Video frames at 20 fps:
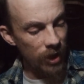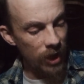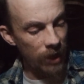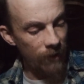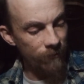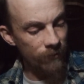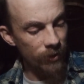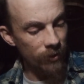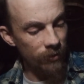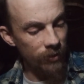
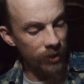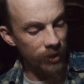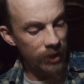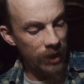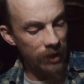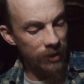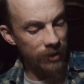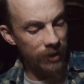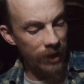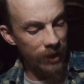After only
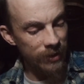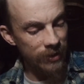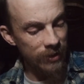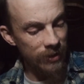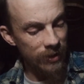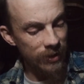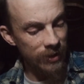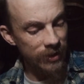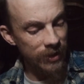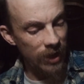10 days in
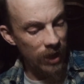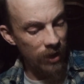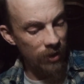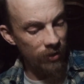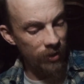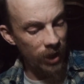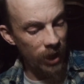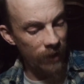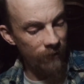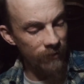this
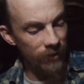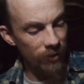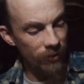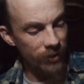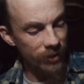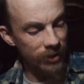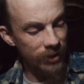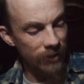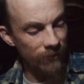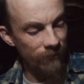town, I have
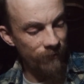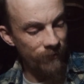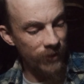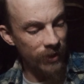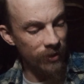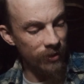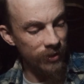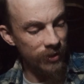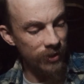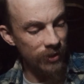noticed the
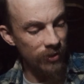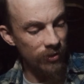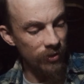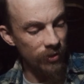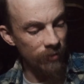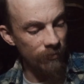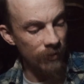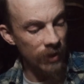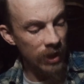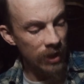fear
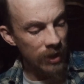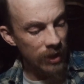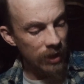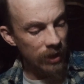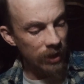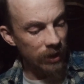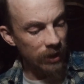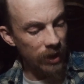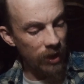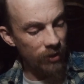syndrome
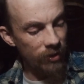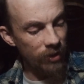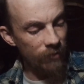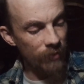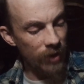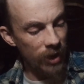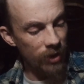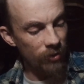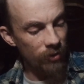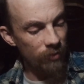clouding
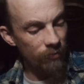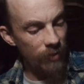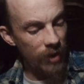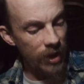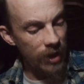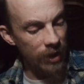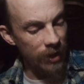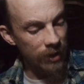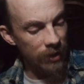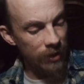my own
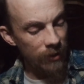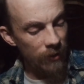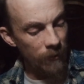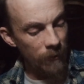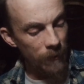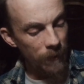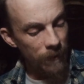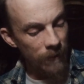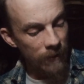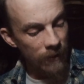mind.
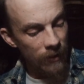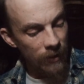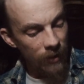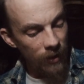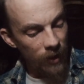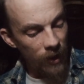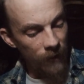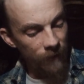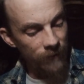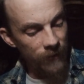
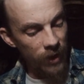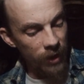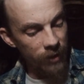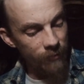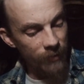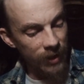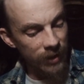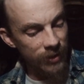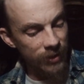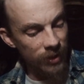I find
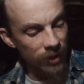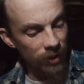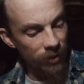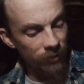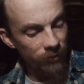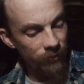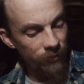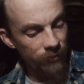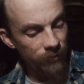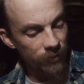
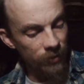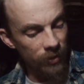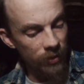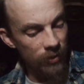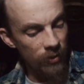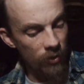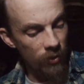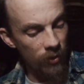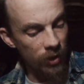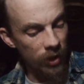myself
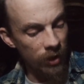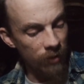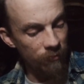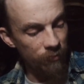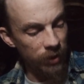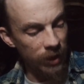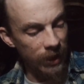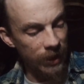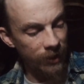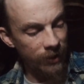ignoring
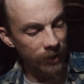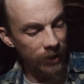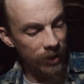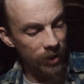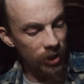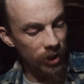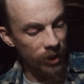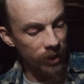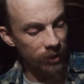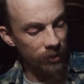black
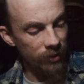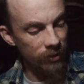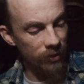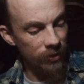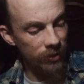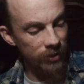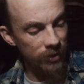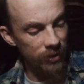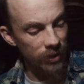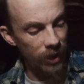
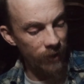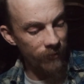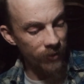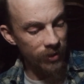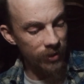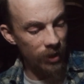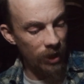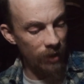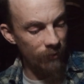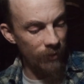hitchhikers, and every
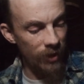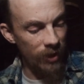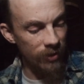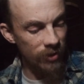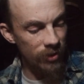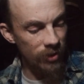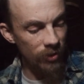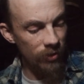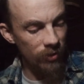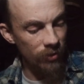time I
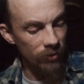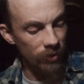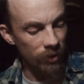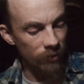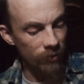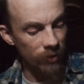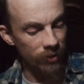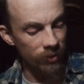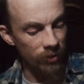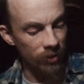do, I
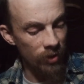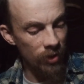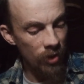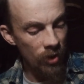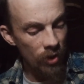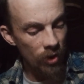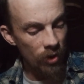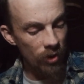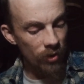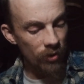wonder,
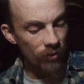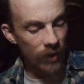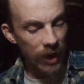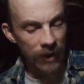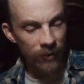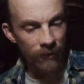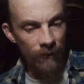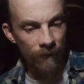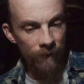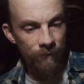why
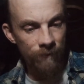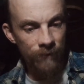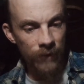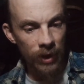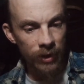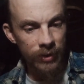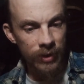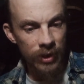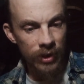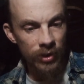the
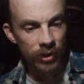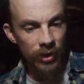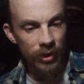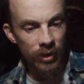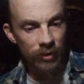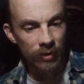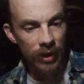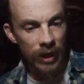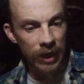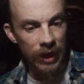fuck did you
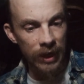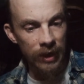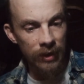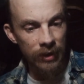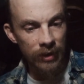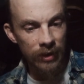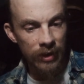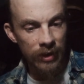do that?